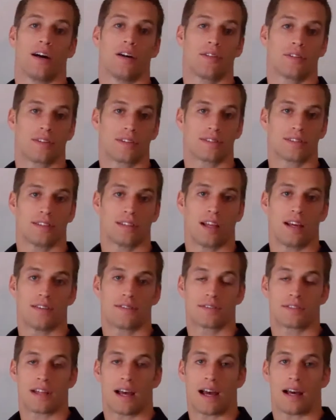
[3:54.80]
healthiest
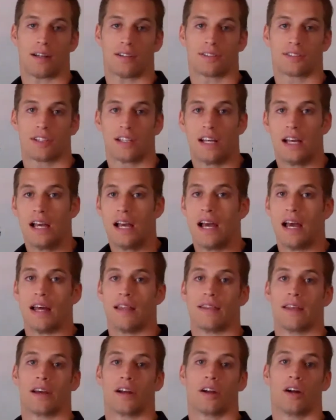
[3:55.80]
lifestyles,
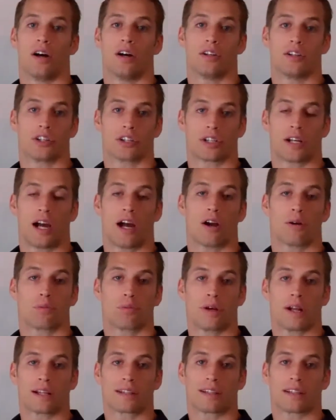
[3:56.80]
and they are under
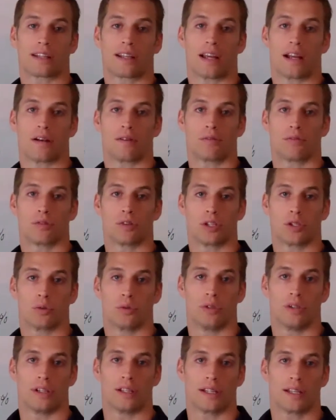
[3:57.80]
chiropractic care
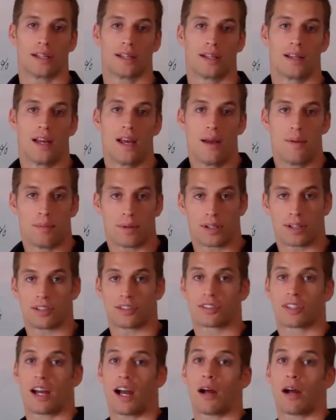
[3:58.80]
frequently because